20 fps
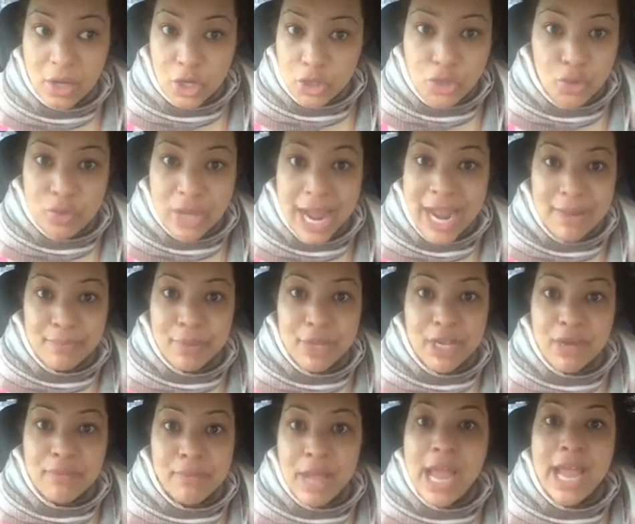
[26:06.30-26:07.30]
You can't
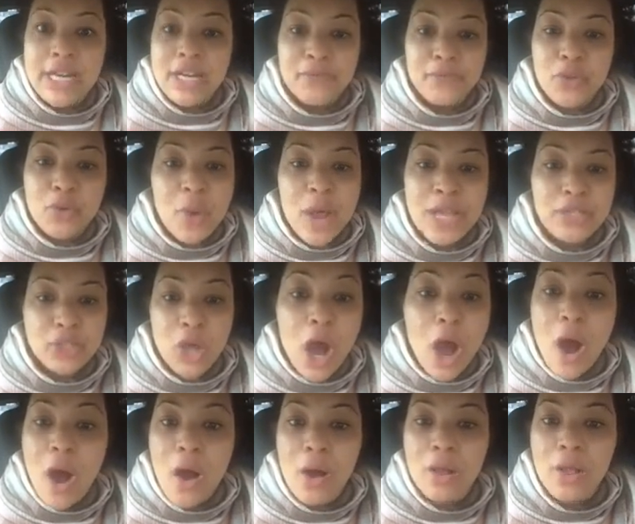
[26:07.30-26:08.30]
be a man if you ain't
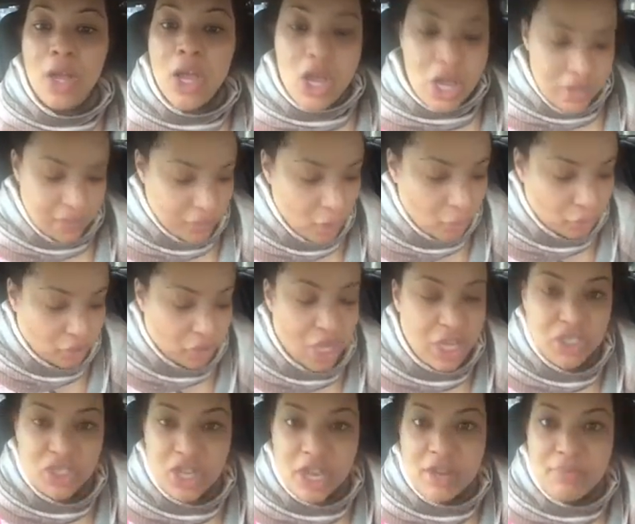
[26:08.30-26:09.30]
tall. If your
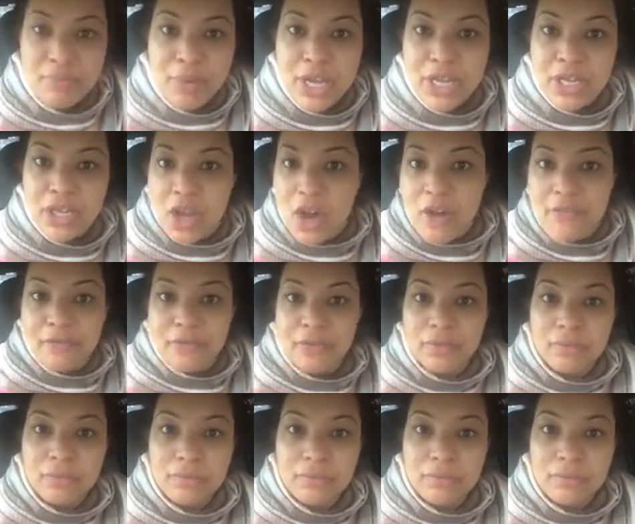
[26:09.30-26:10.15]
chest ain't big enough.